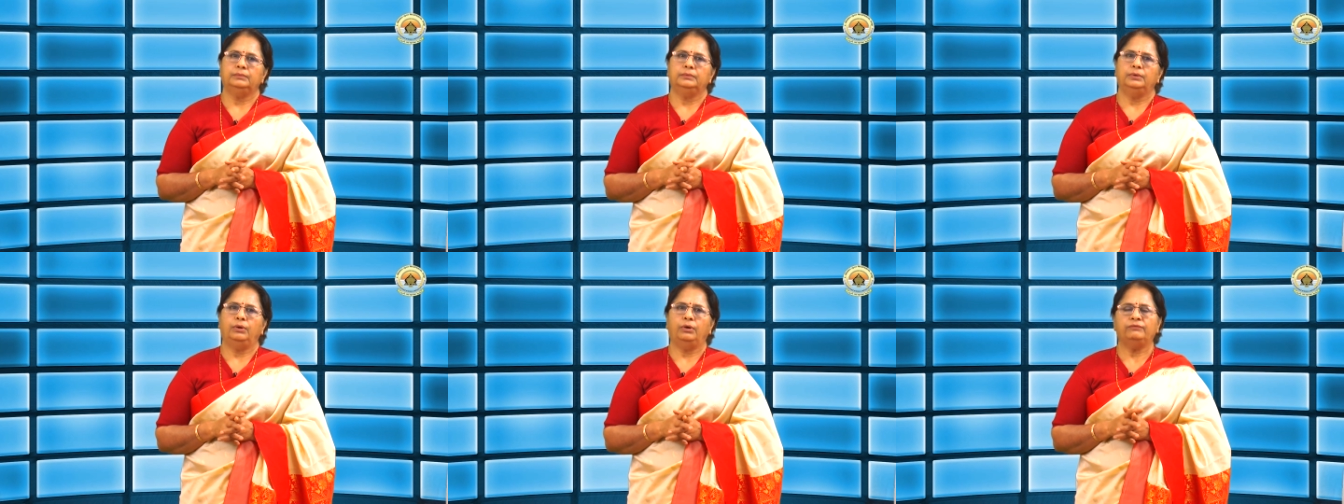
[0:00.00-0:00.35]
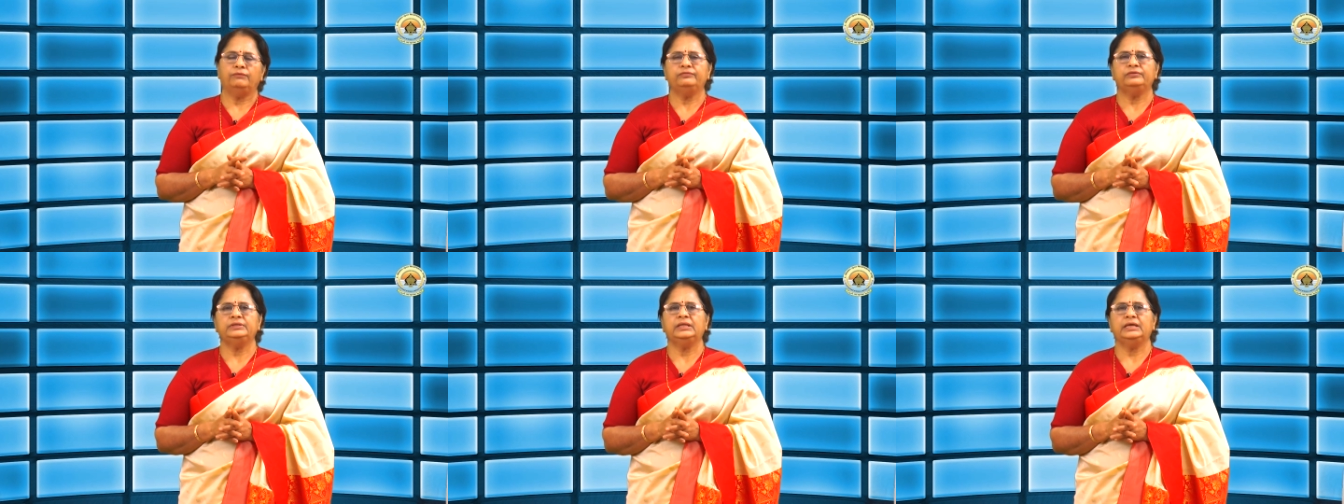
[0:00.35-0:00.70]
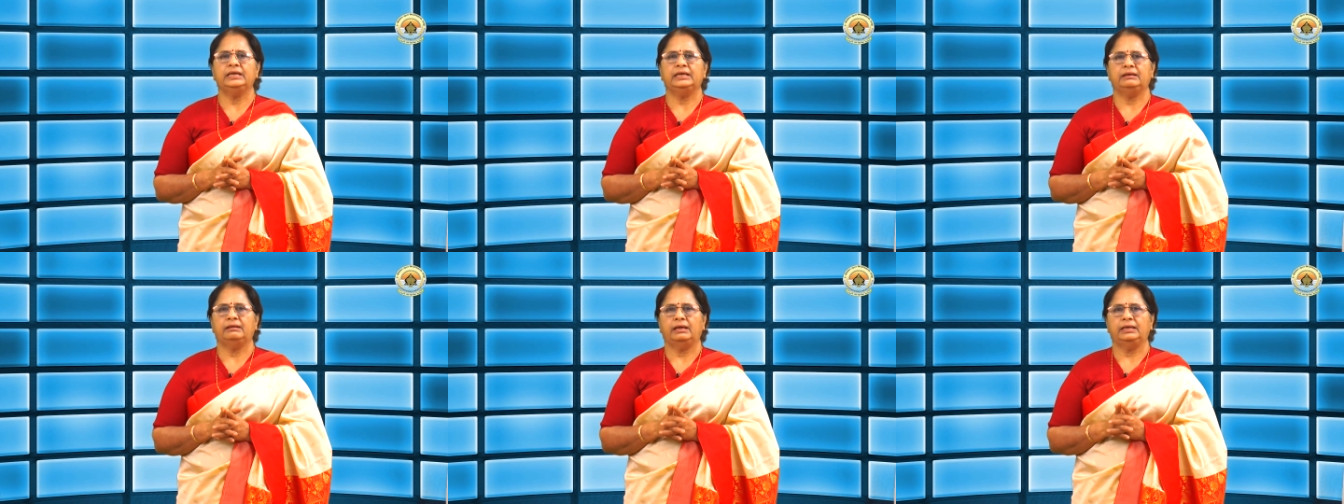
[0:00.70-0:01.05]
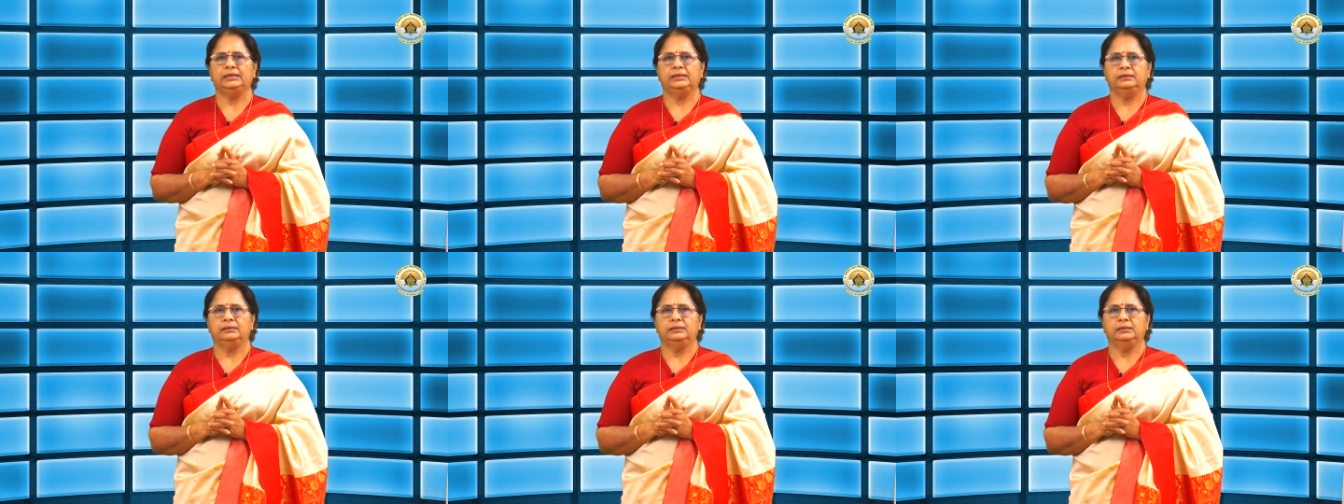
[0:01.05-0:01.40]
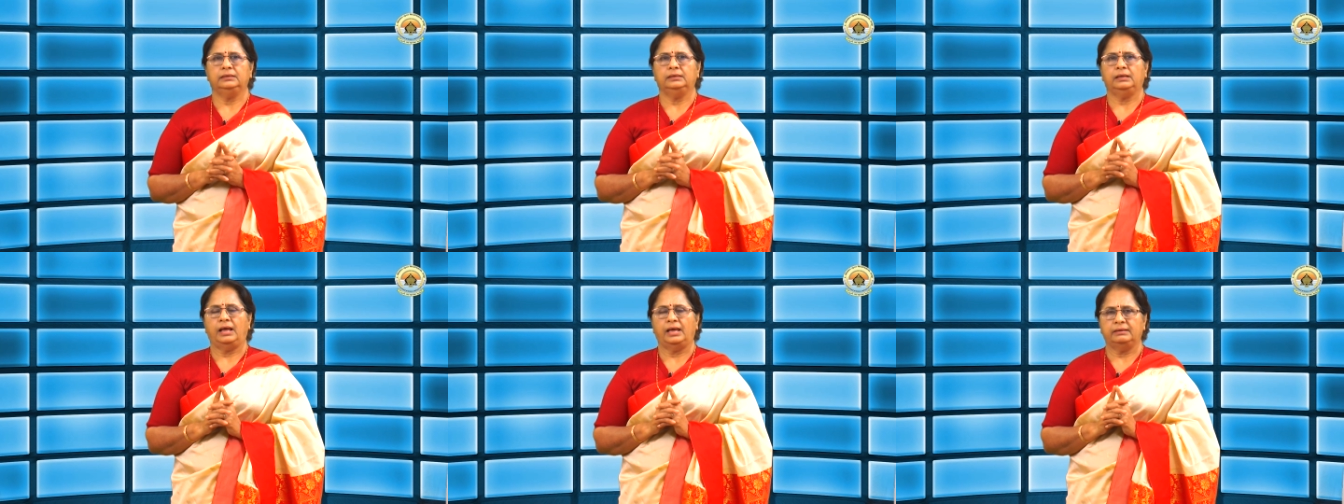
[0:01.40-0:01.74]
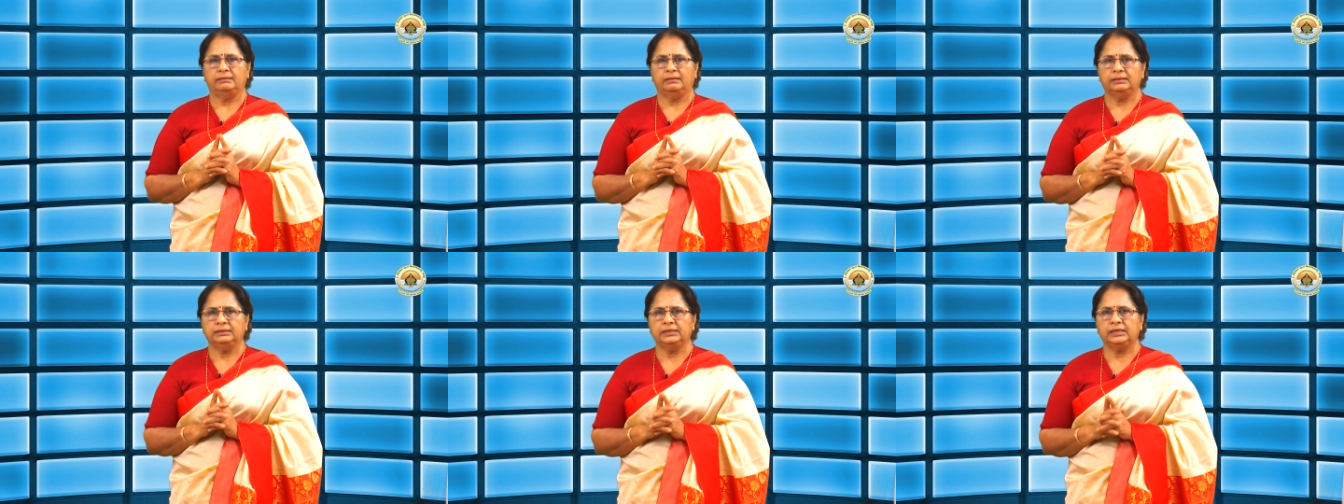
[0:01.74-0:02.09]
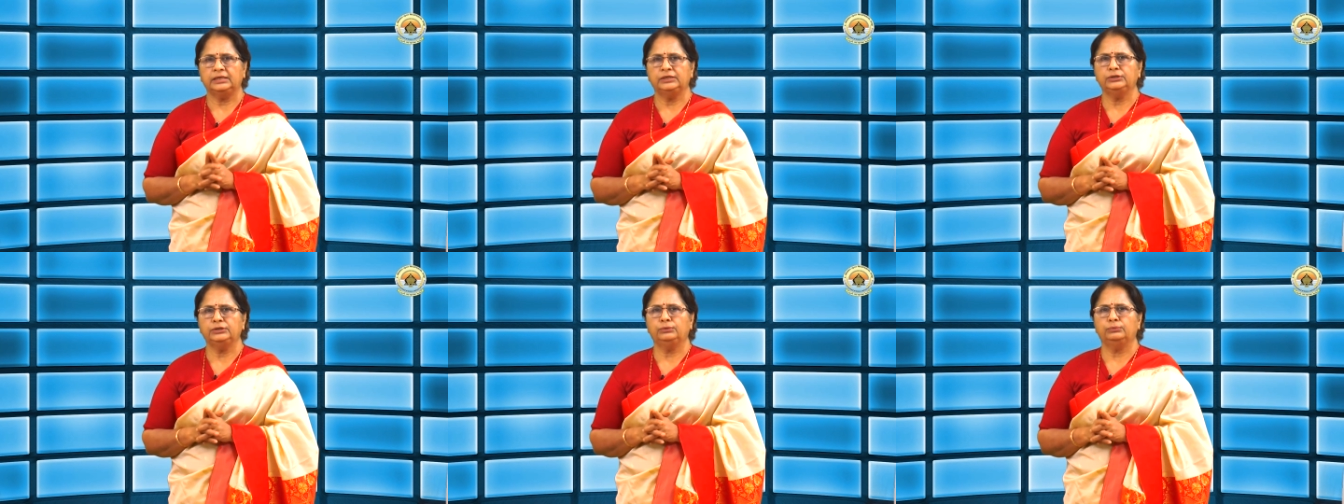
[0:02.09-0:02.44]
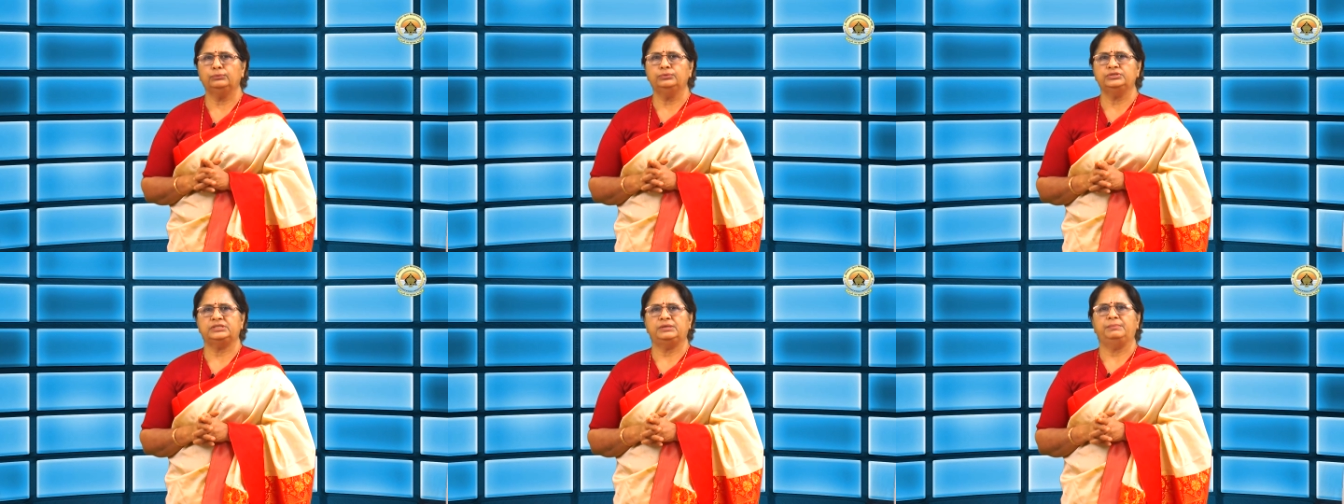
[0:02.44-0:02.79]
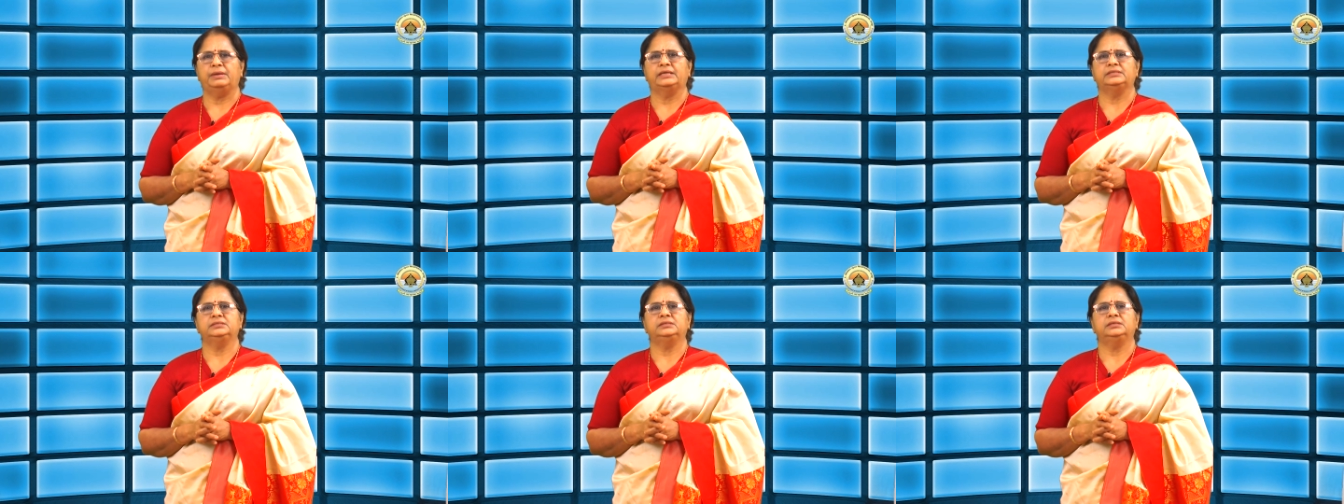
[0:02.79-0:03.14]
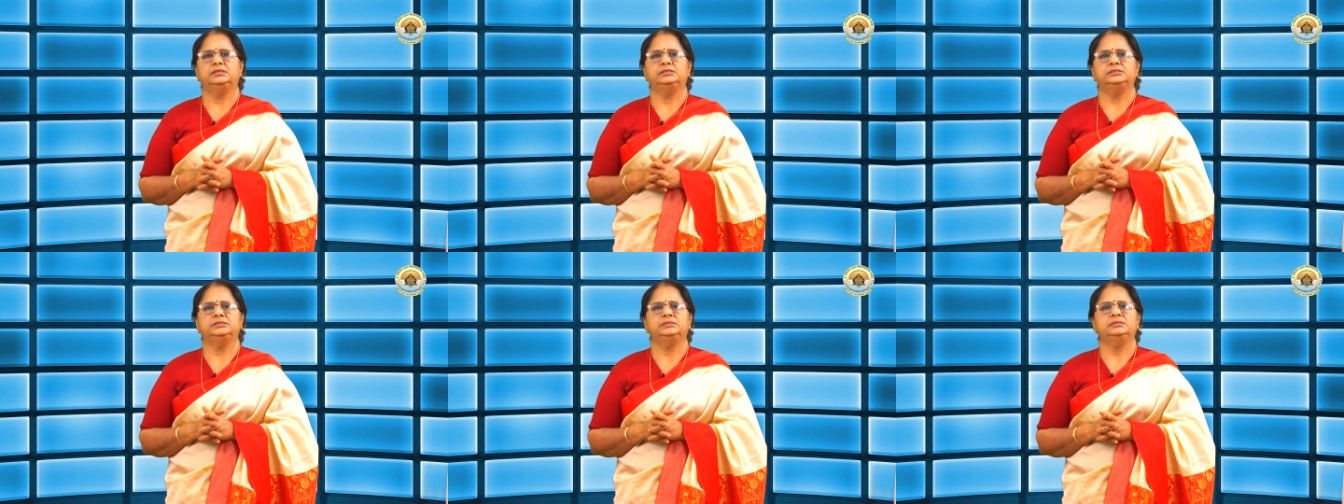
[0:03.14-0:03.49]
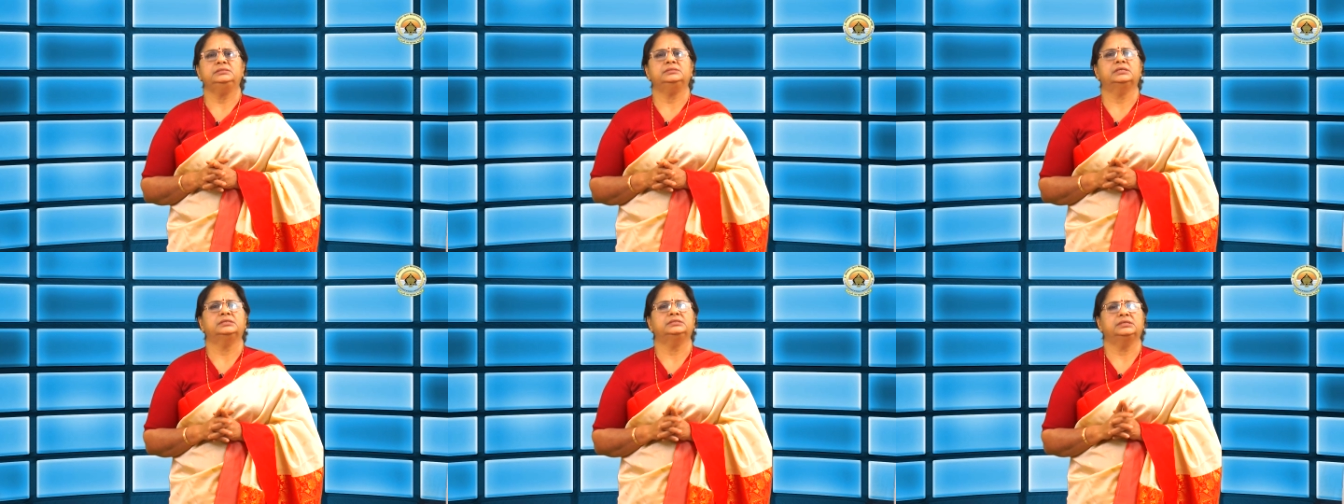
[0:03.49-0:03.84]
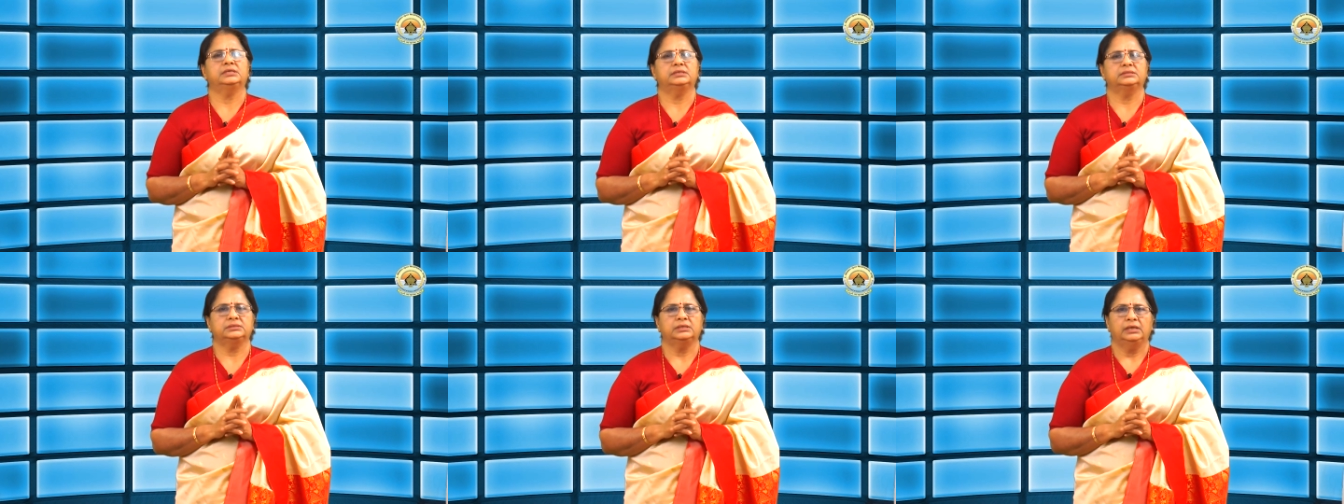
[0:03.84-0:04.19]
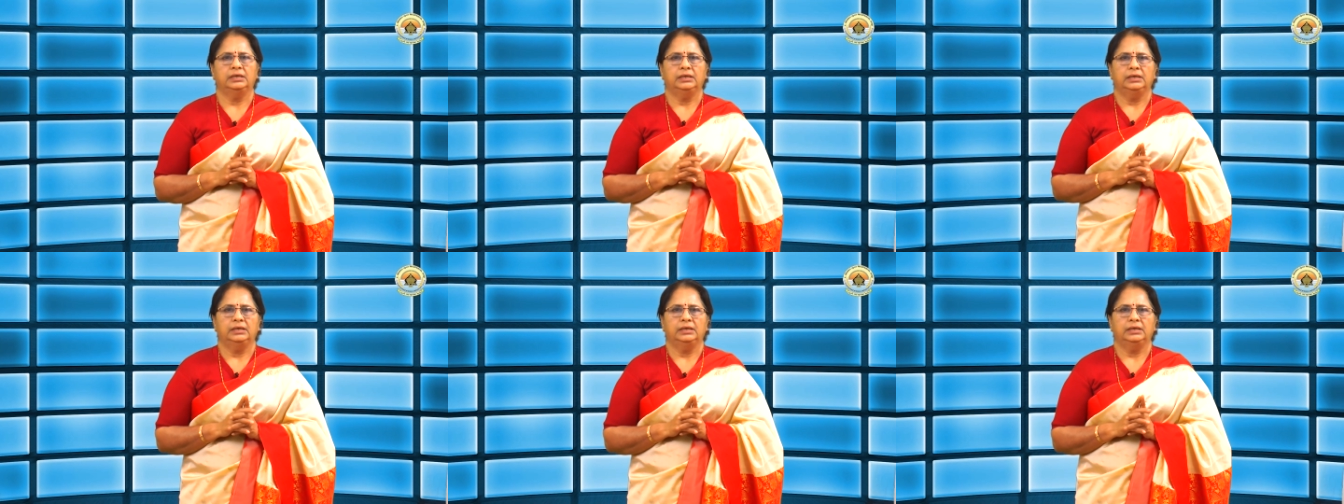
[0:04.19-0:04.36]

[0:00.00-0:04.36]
Often the hierarchy includes imaginations such as